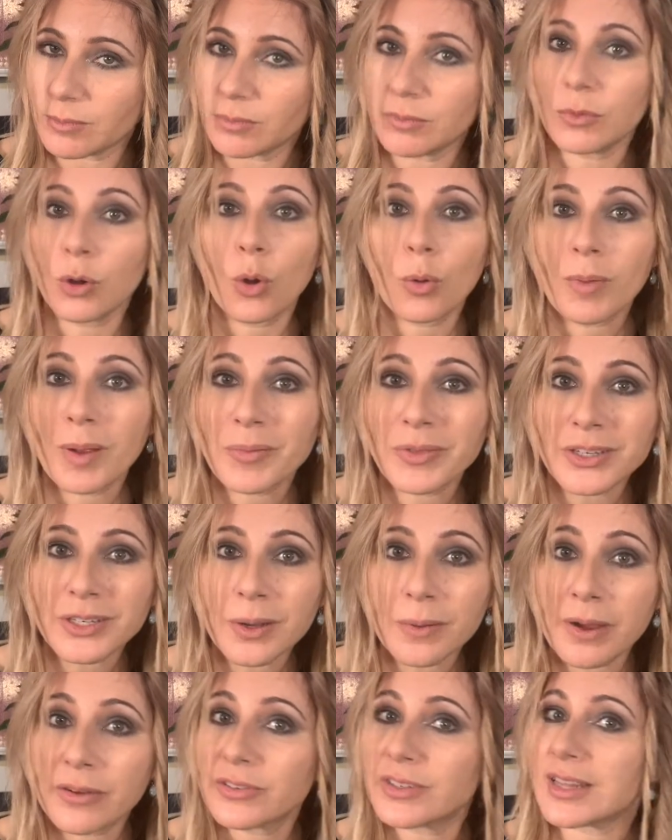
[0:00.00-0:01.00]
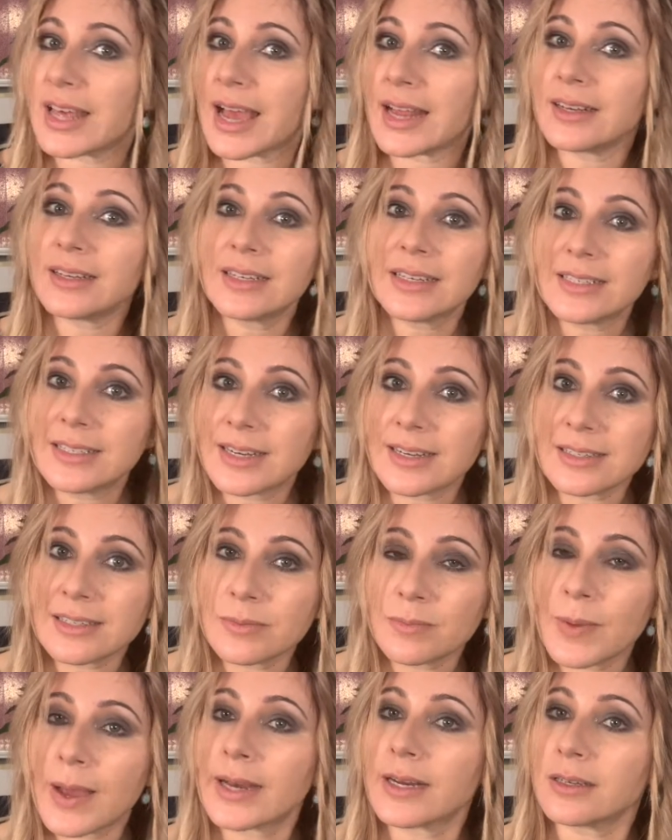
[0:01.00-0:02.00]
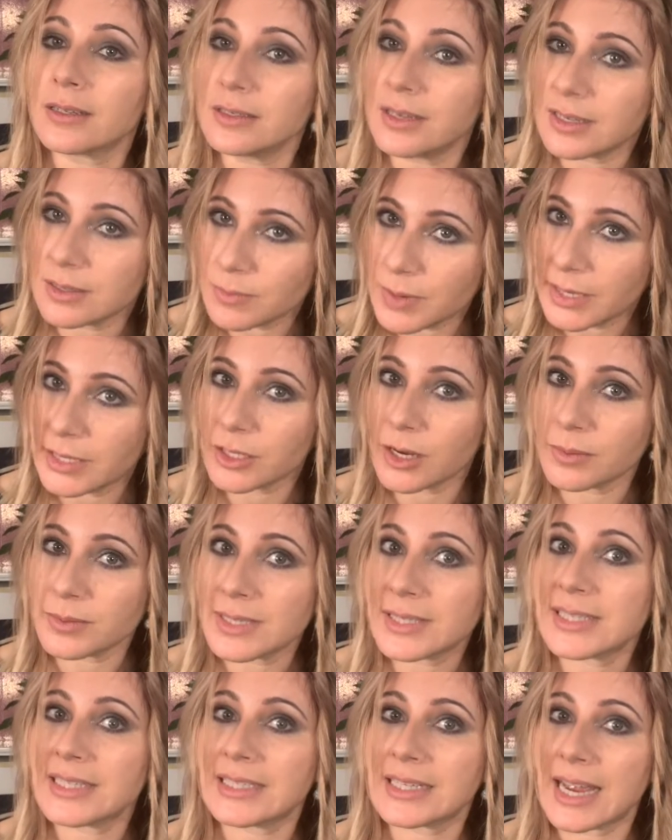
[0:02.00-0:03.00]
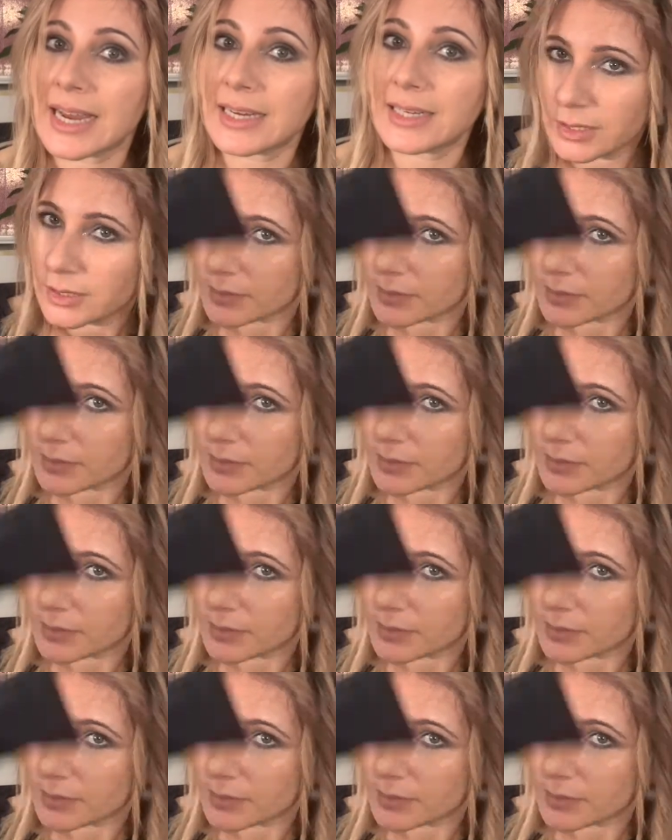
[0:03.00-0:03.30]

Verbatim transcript: Or maybe the time after that. It doesn't matter. As many times as it takes.